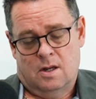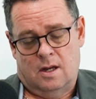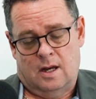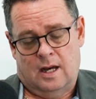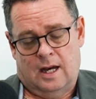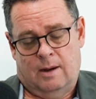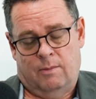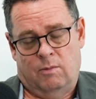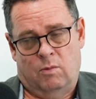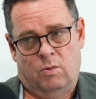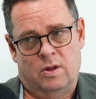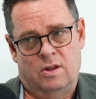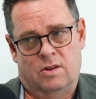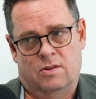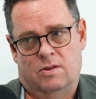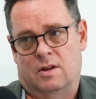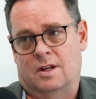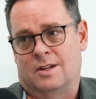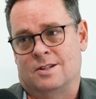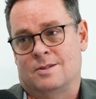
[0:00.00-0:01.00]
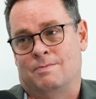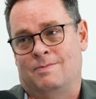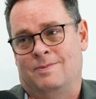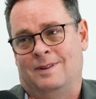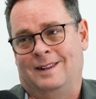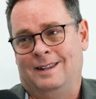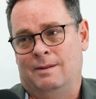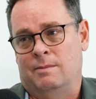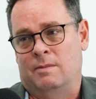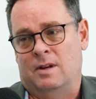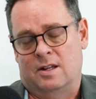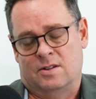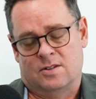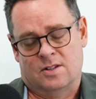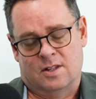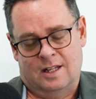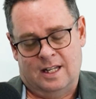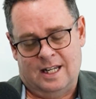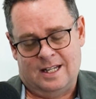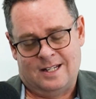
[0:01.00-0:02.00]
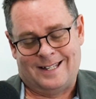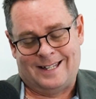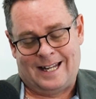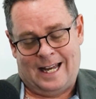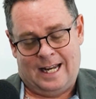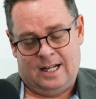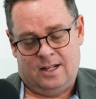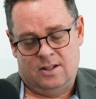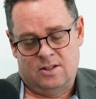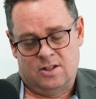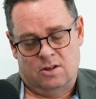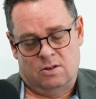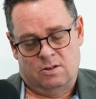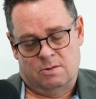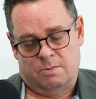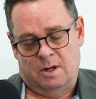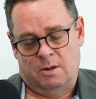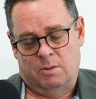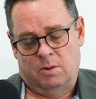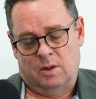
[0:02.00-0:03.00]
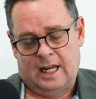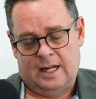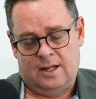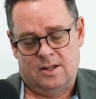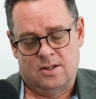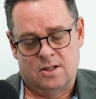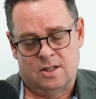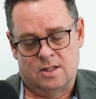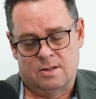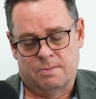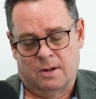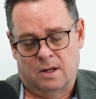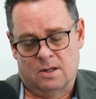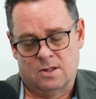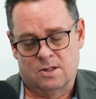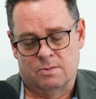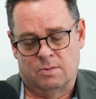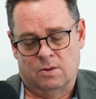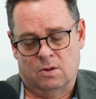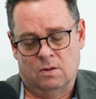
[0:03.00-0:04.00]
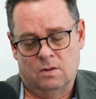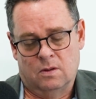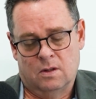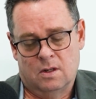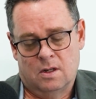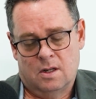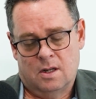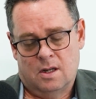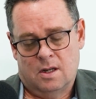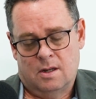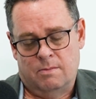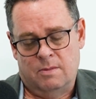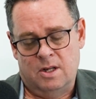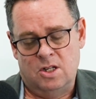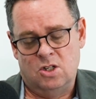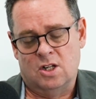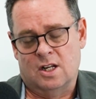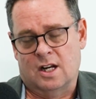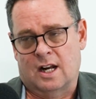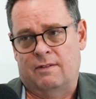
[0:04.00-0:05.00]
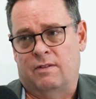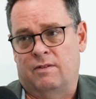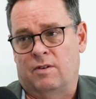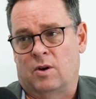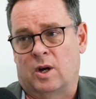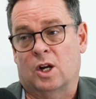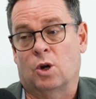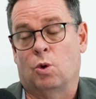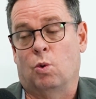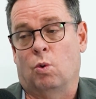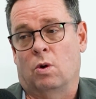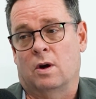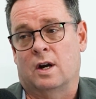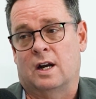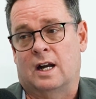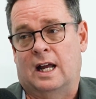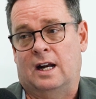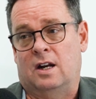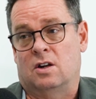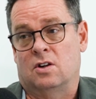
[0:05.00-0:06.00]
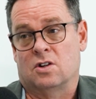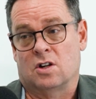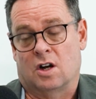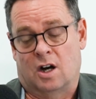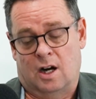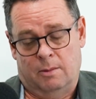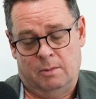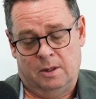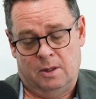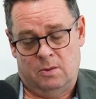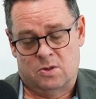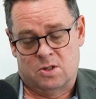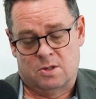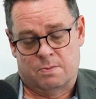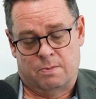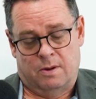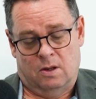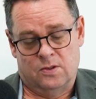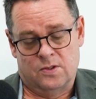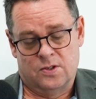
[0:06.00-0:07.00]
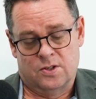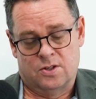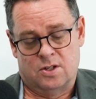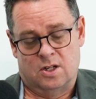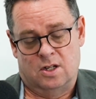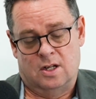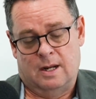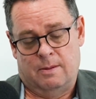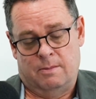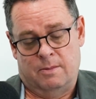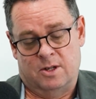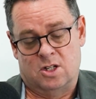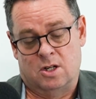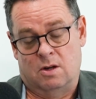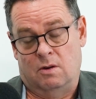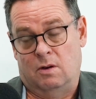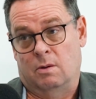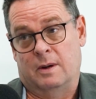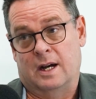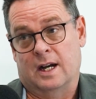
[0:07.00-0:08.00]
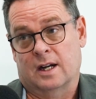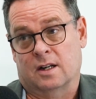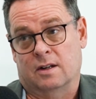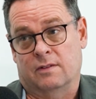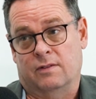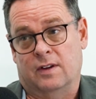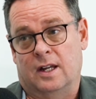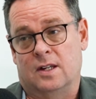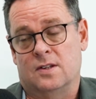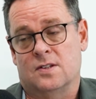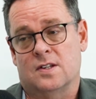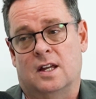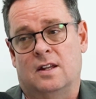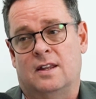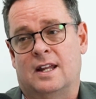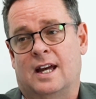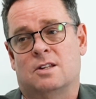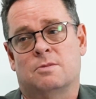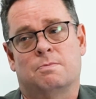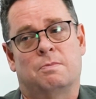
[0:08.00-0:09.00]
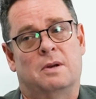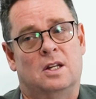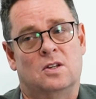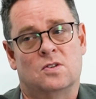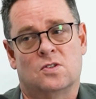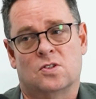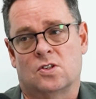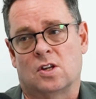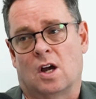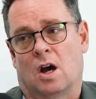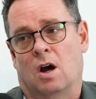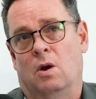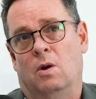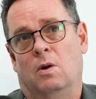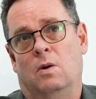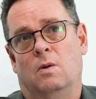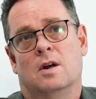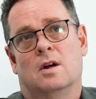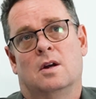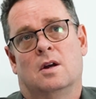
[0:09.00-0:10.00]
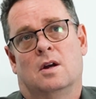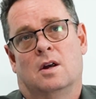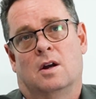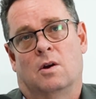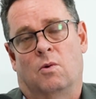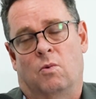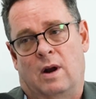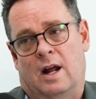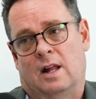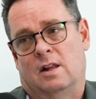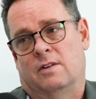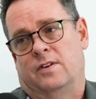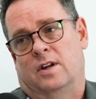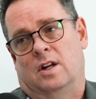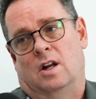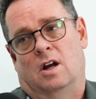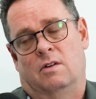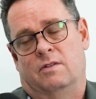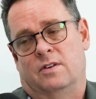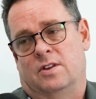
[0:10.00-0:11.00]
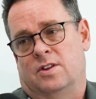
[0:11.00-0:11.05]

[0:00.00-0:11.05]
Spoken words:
with as less latency or as minimal latency as possible, means you can have a very coordinated and timely response to material market events. And that's been so relevant over